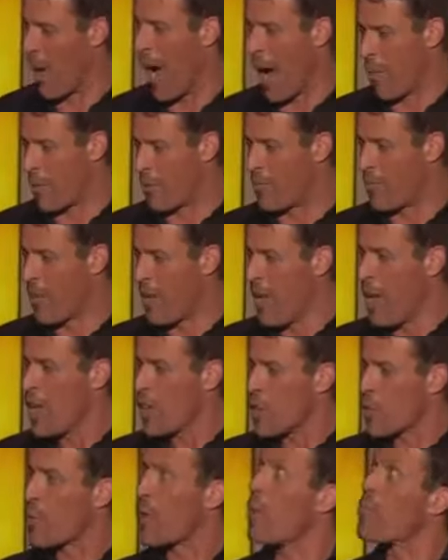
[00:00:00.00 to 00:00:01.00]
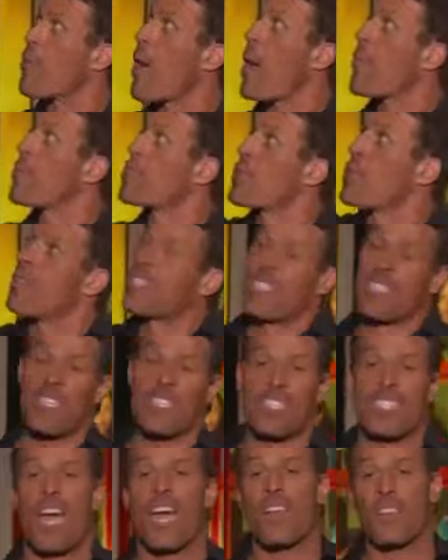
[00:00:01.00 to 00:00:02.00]
problem. The real problem is you're missing the
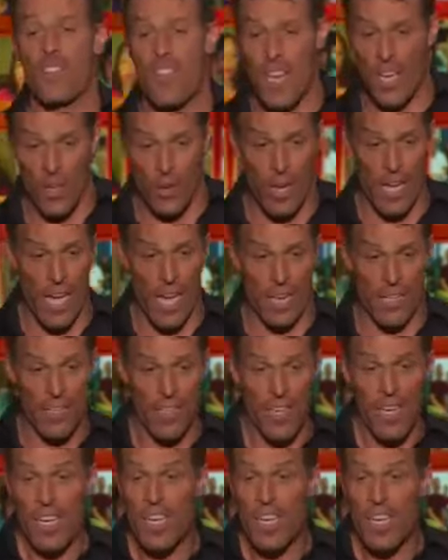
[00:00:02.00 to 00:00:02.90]
second thing you need.